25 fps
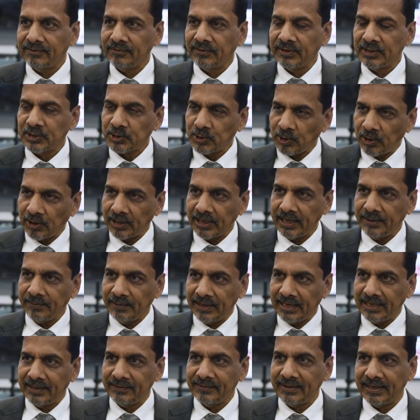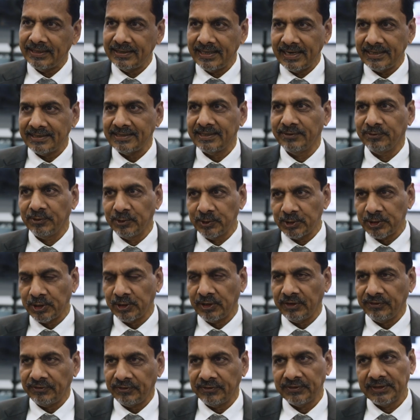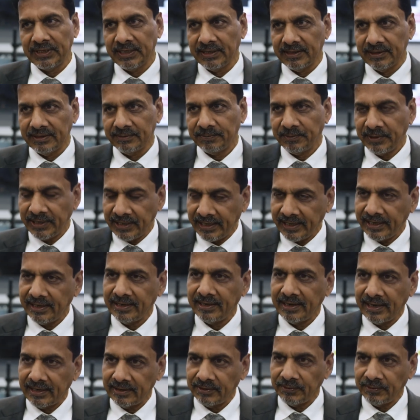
we strongly believe that that's the future of the printing,